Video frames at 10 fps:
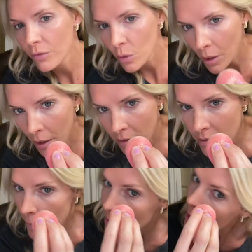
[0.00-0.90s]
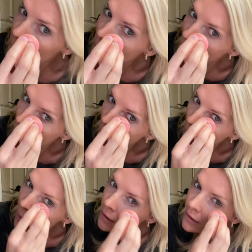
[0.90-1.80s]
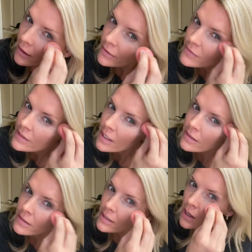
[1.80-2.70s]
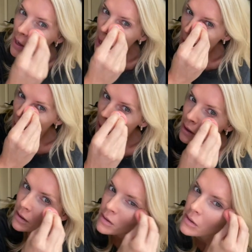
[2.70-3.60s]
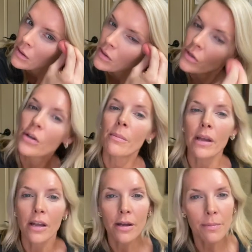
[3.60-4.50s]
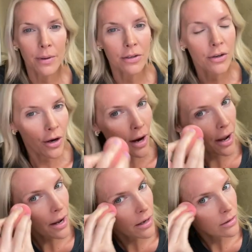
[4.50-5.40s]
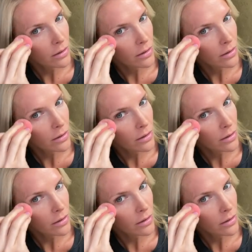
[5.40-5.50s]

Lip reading: for summertime, and it kind of sets your makeup under your eye.